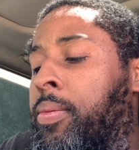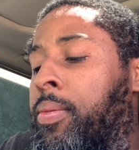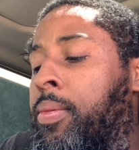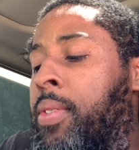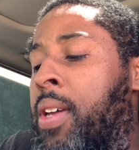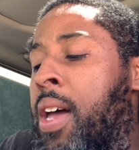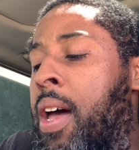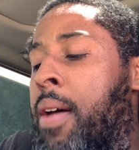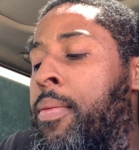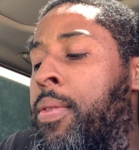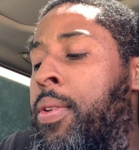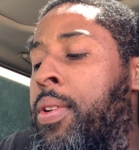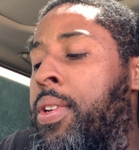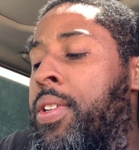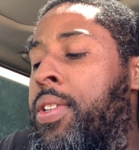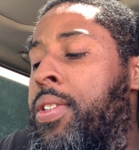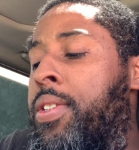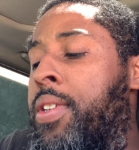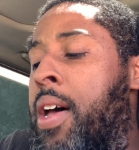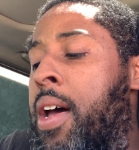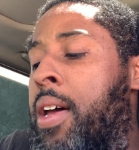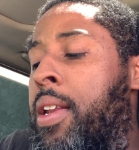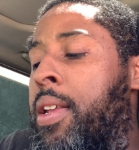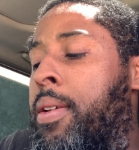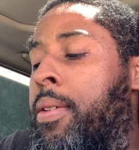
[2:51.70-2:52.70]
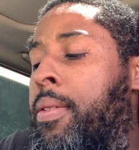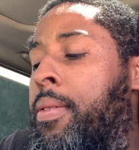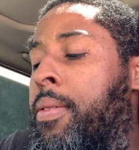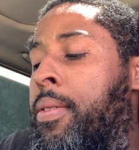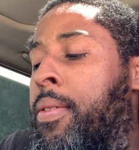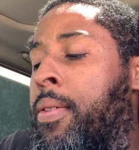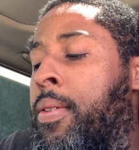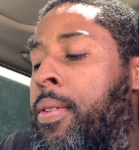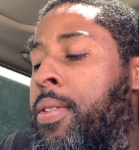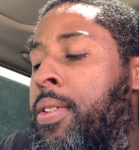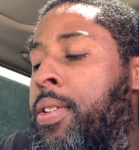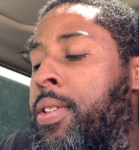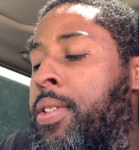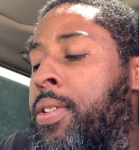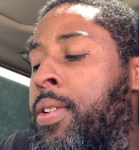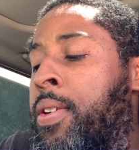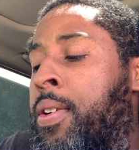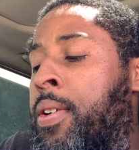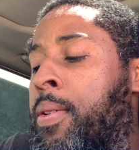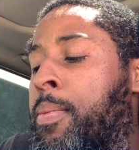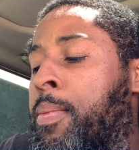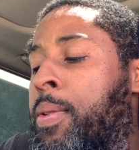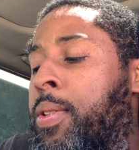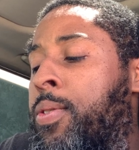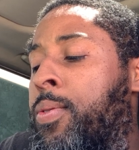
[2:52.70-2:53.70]
Have you decided or
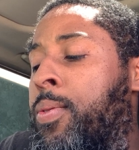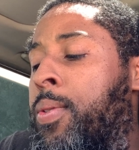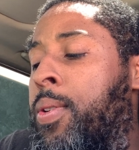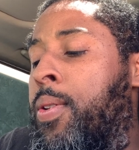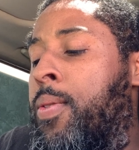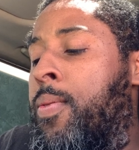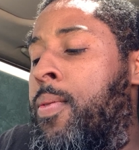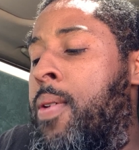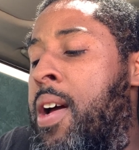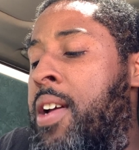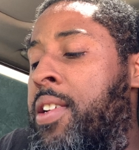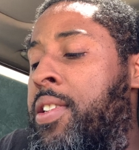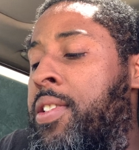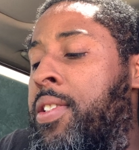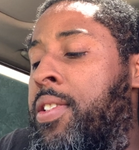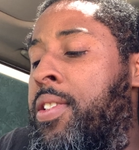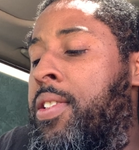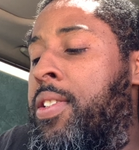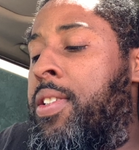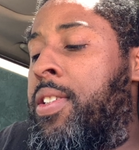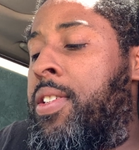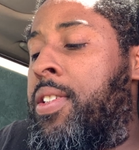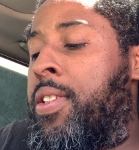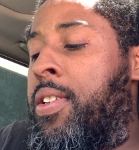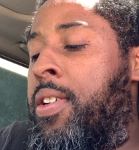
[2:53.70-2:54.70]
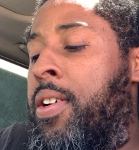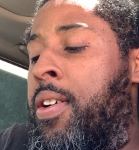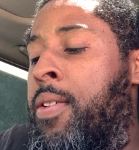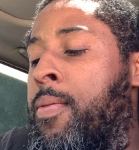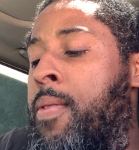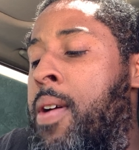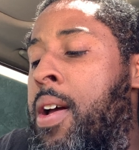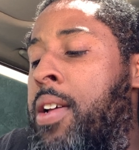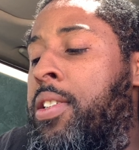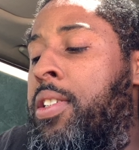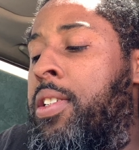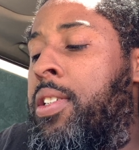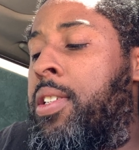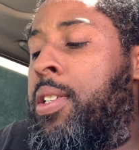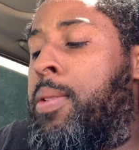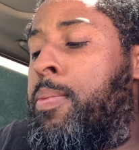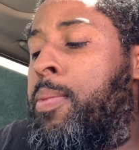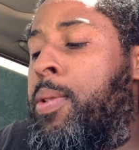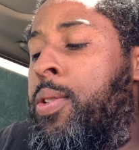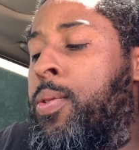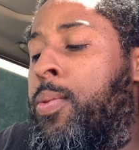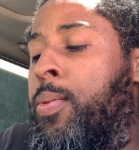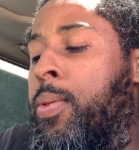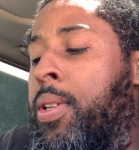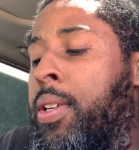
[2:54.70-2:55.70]
discerned between righteousness and unrighteousness,
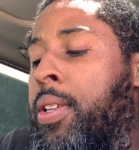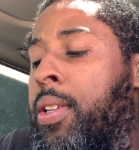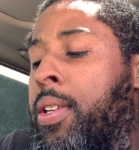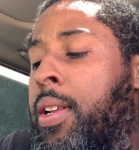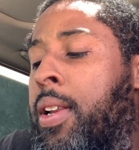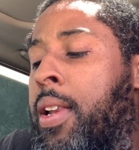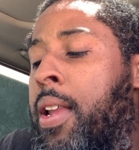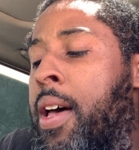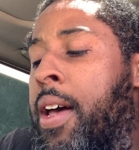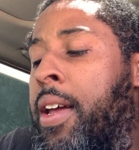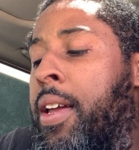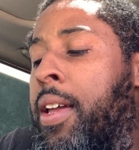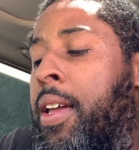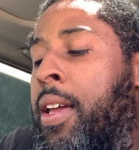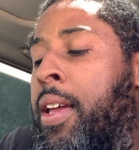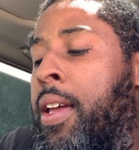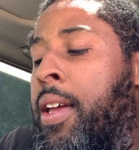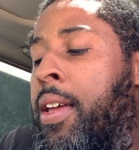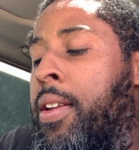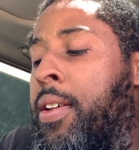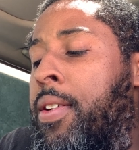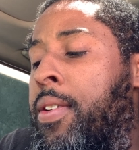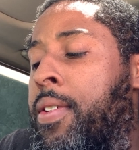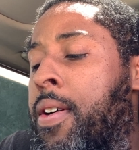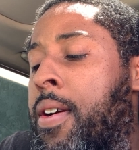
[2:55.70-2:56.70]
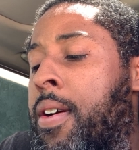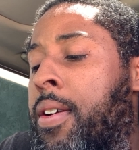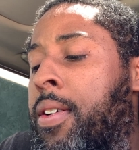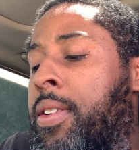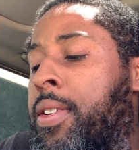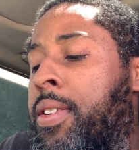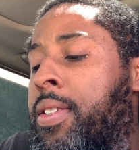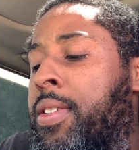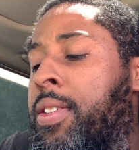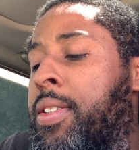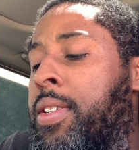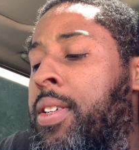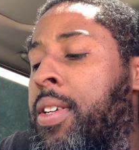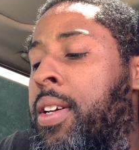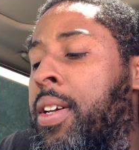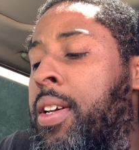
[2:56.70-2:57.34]
between the light and the darkness?